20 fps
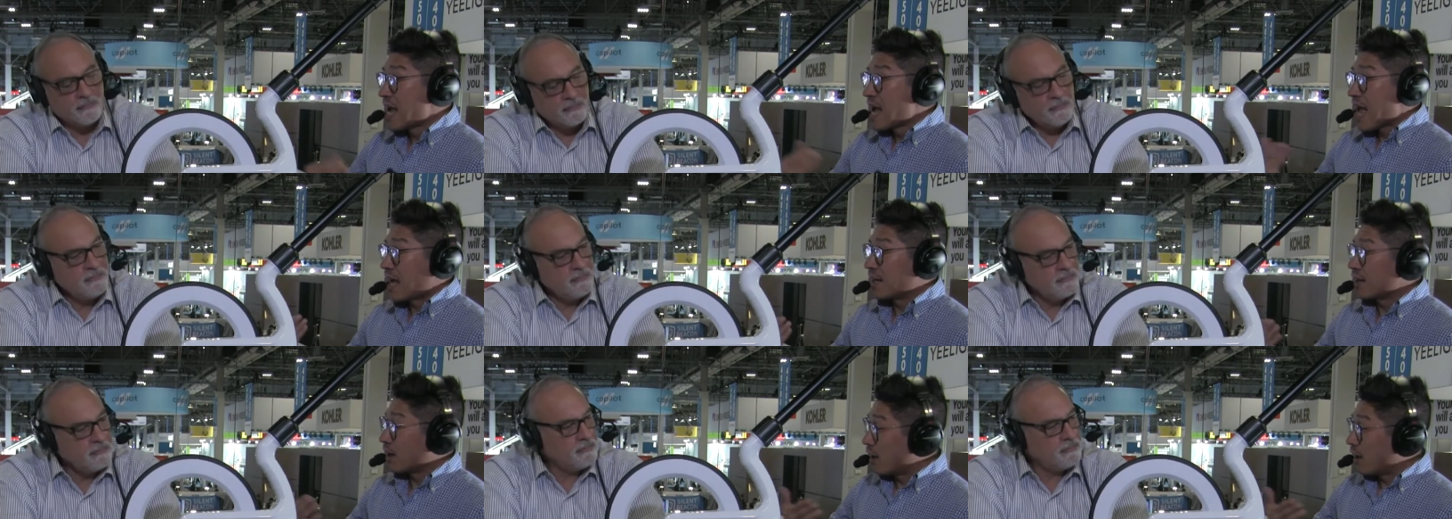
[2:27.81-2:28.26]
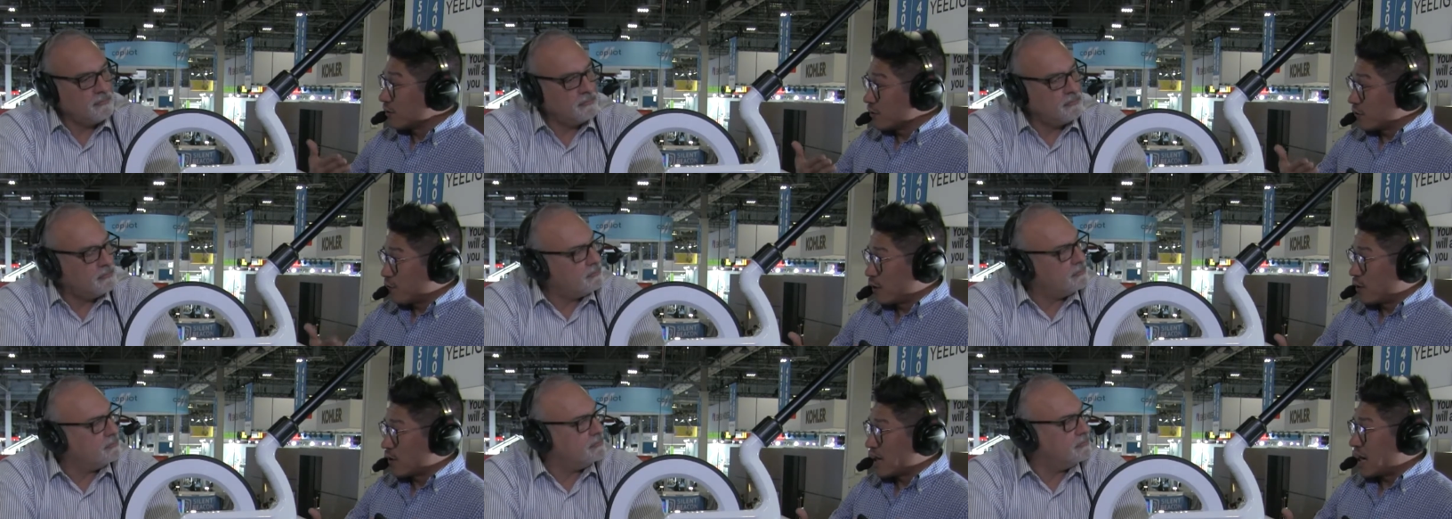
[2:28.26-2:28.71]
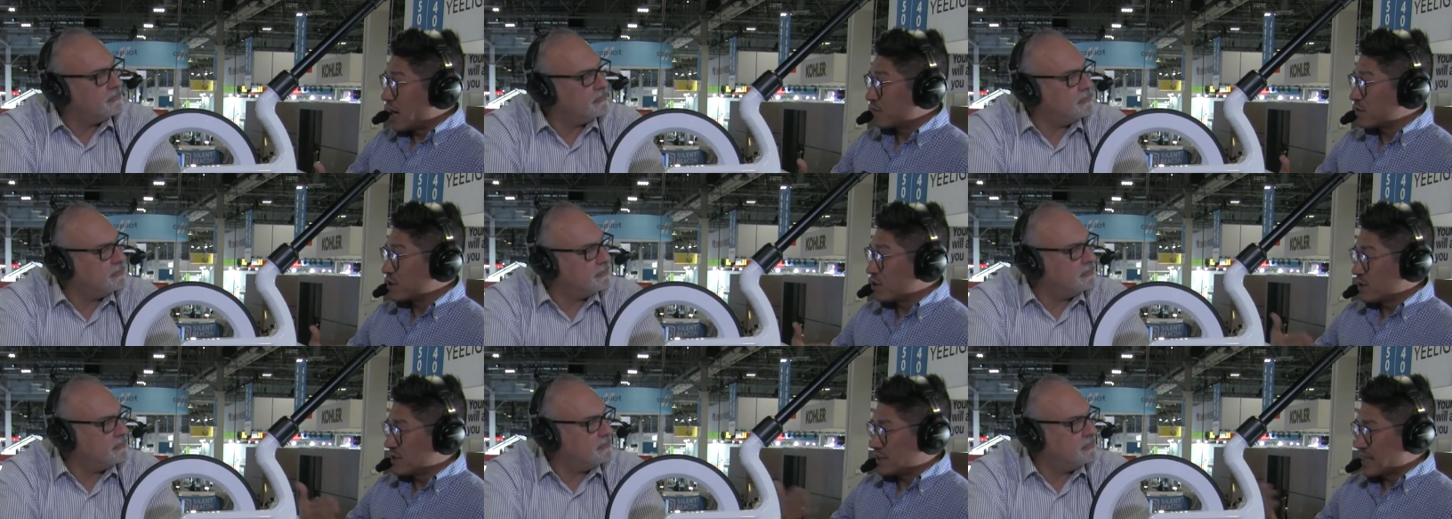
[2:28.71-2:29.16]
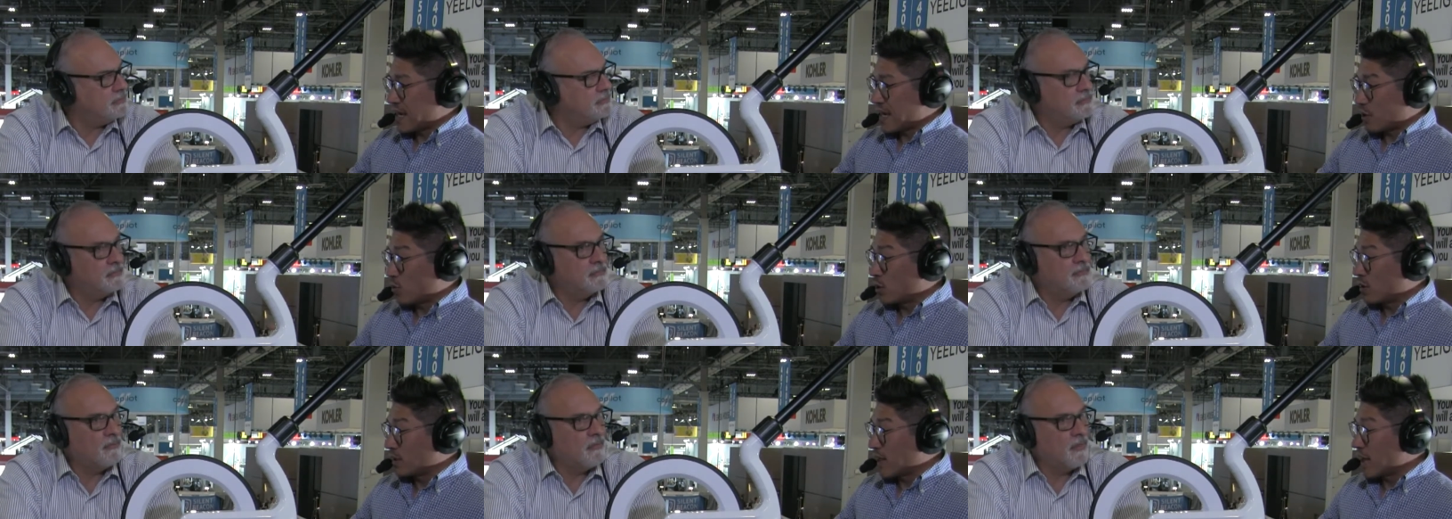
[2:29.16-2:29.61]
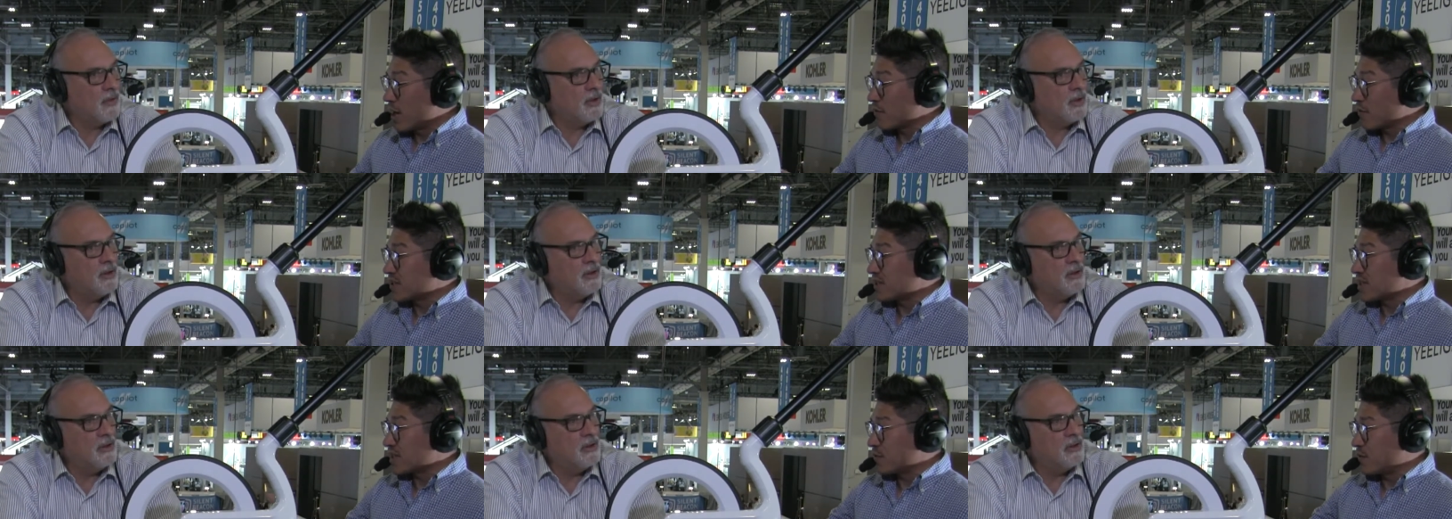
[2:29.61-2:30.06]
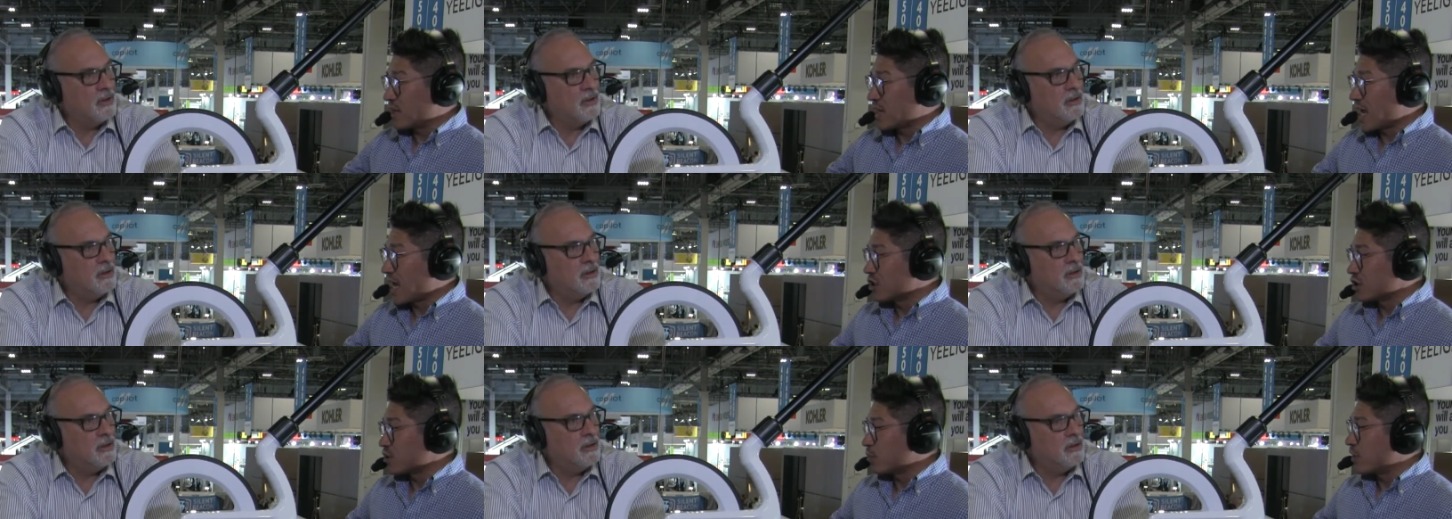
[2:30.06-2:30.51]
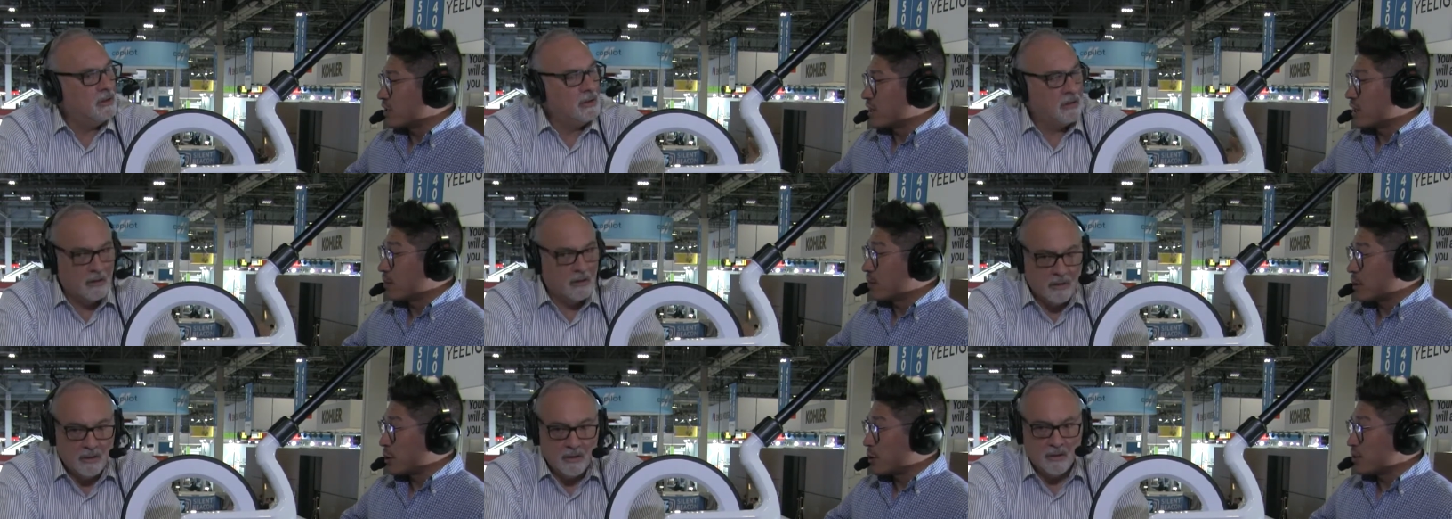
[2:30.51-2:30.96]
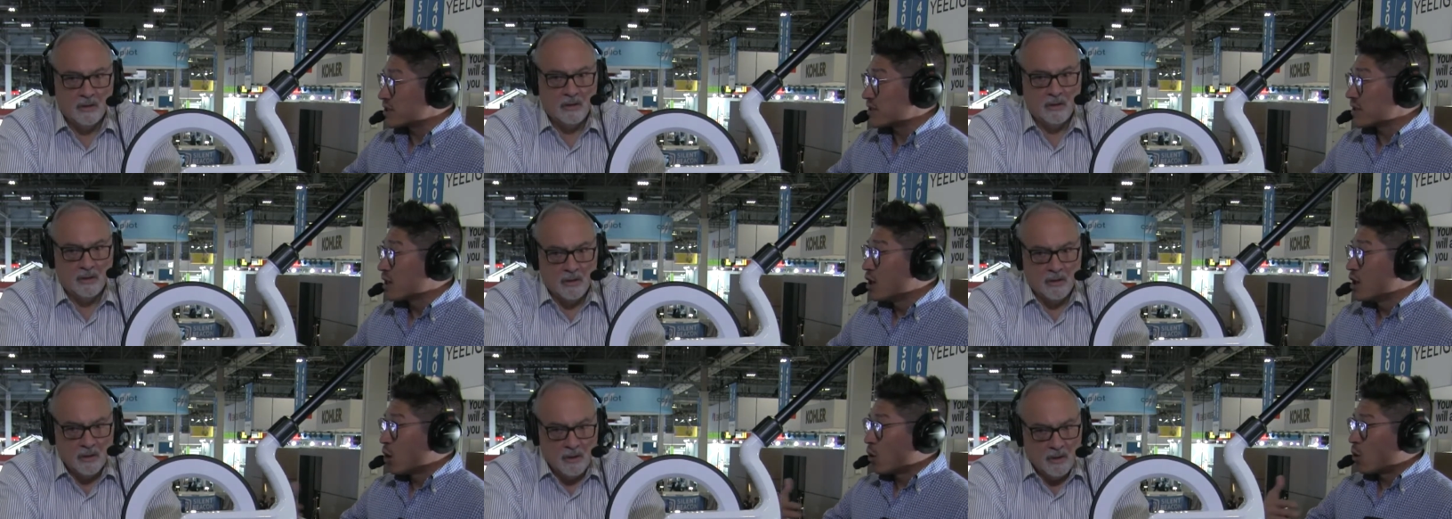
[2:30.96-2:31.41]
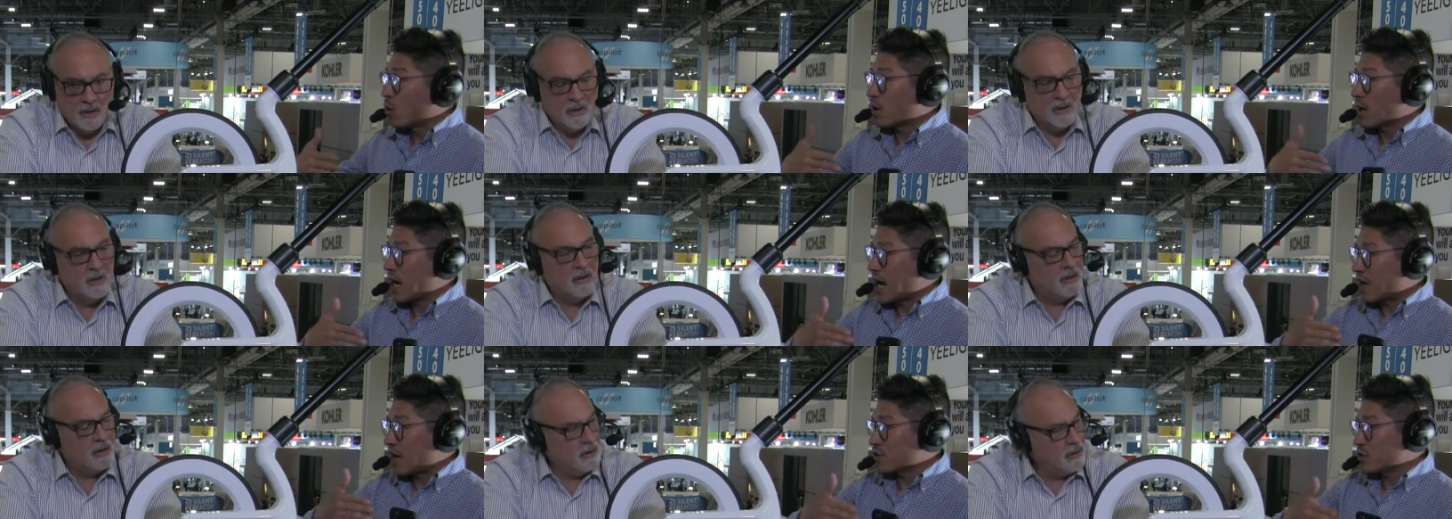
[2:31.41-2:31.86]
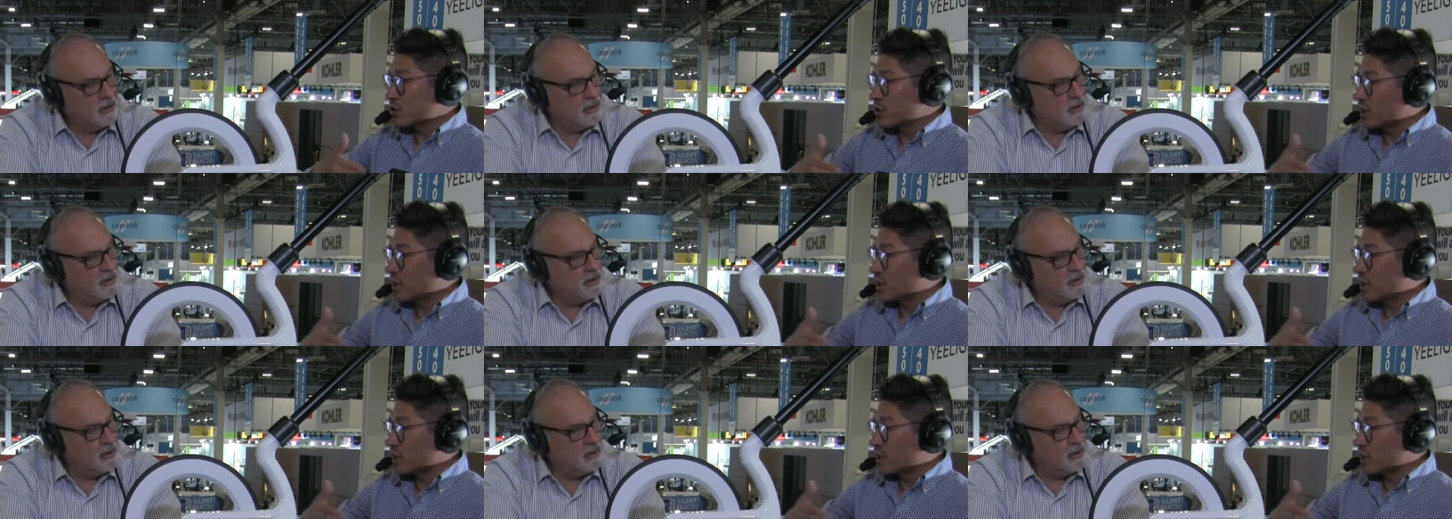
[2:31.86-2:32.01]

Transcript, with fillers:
Speaker 1: and on the phone after you say well every six feet i need to put down a post or after you